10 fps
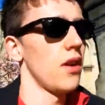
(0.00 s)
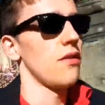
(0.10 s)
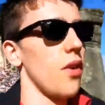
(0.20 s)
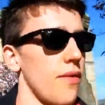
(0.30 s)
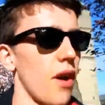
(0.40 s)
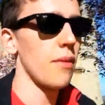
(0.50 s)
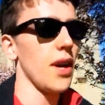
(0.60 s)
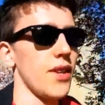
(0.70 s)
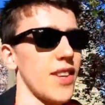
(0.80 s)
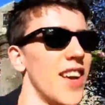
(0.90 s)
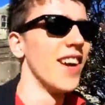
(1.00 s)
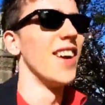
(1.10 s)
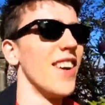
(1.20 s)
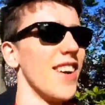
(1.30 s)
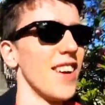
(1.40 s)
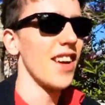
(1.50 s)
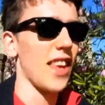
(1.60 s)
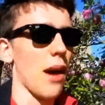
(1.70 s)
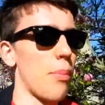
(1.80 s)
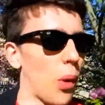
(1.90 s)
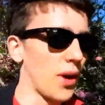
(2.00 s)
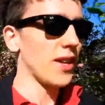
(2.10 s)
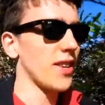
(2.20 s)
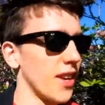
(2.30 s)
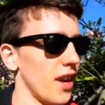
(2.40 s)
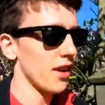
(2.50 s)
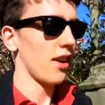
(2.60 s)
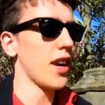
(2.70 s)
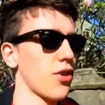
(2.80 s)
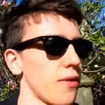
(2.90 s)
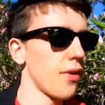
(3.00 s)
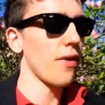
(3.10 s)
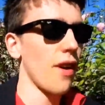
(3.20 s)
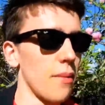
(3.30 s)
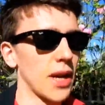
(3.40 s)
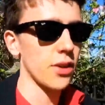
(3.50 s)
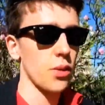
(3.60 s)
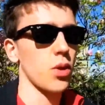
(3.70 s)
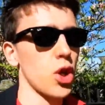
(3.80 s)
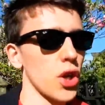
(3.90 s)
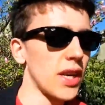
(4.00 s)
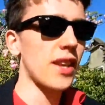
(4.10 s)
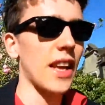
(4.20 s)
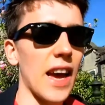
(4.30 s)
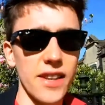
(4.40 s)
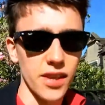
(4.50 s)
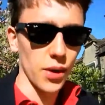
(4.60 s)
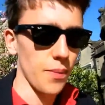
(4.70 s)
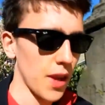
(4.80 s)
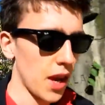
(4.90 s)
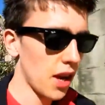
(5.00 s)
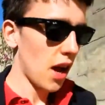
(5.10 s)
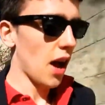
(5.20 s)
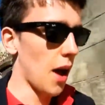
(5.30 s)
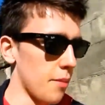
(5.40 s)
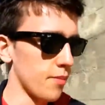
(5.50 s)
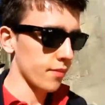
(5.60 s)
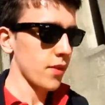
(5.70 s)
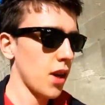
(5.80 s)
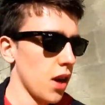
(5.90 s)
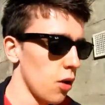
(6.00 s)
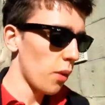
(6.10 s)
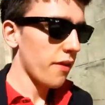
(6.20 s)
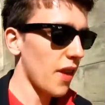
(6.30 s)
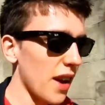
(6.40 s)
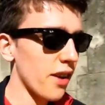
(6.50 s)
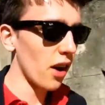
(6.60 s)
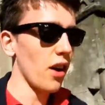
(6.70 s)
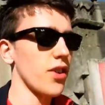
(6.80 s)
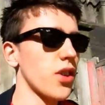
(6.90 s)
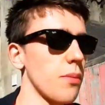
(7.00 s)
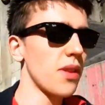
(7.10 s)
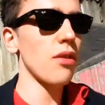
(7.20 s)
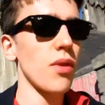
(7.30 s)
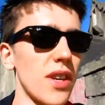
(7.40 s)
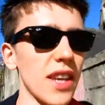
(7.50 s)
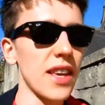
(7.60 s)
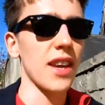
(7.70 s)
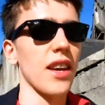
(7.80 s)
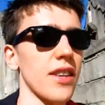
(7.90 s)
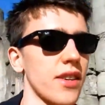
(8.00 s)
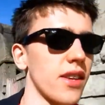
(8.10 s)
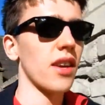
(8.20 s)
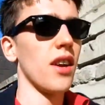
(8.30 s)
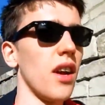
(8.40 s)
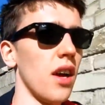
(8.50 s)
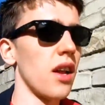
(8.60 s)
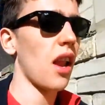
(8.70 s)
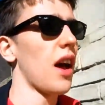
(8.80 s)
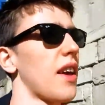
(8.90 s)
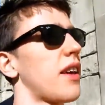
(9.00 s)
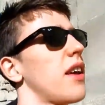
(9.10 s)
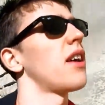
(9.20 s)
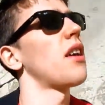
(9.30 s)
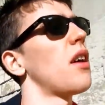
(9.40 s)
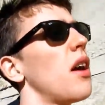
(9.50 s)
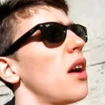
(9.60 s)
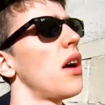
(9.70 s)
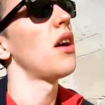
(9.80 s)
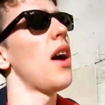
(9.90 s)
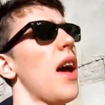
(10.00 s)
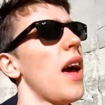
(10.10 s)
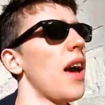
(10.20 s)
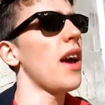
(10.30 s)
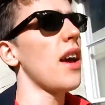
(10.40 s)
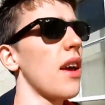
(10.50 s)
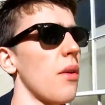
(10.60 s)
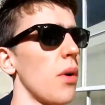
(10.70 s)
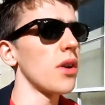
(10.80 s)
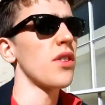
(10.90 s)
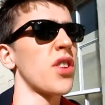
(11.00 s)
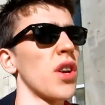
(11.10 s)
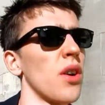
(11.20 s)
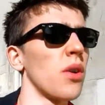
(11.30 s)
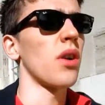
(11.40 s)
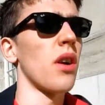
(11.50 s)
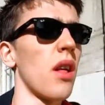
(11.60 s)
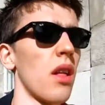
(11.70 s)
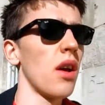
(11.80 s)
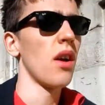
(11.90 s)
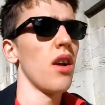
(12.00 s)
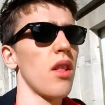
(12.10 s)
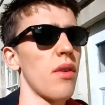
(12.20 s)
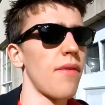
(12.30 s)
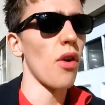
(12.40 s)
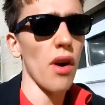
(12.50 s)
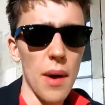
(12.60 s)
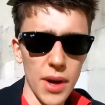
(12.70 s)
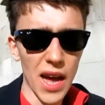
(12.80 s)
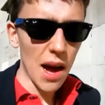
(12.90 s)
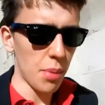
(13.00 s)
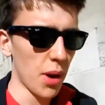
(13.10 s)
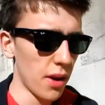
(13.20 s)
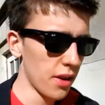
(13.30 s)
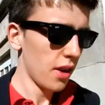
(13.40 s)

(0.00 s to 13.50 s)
45 minutes. Yeah, boys. Got a lecture in 45 minutes, which we should easily get to. We've then got something ridiculous, like a 1, 2, 3, 4 hour gap.